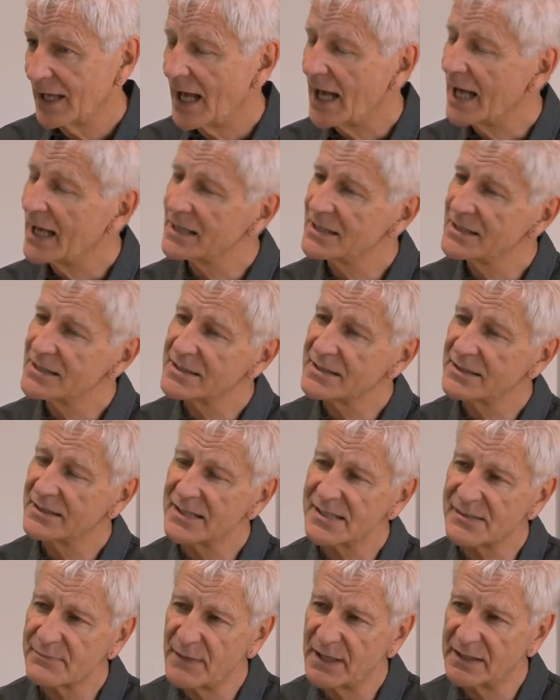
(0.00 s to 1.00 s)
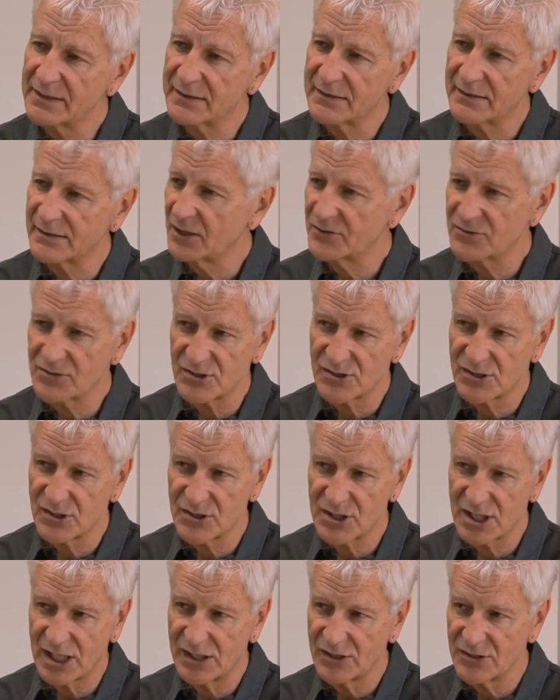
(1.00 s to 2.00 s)
And this meant not just a
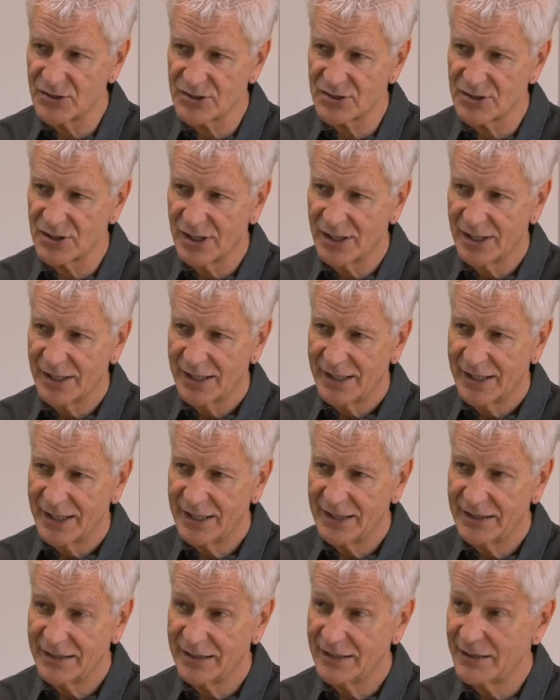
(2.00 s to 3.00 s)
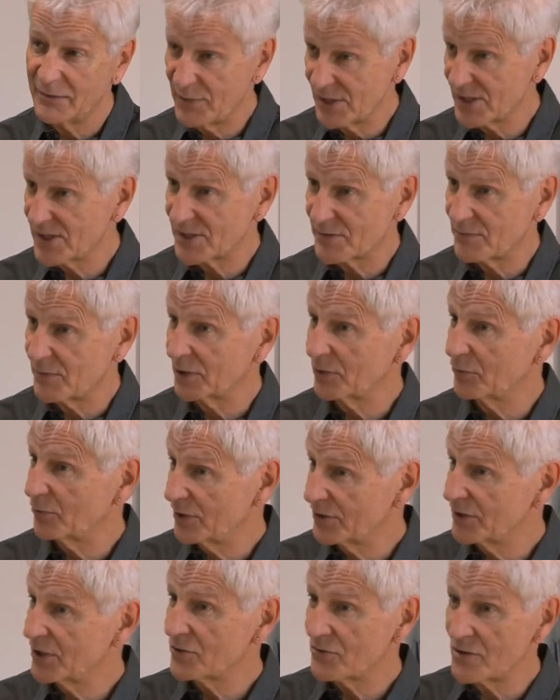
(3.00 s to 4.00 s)
change in the business model where they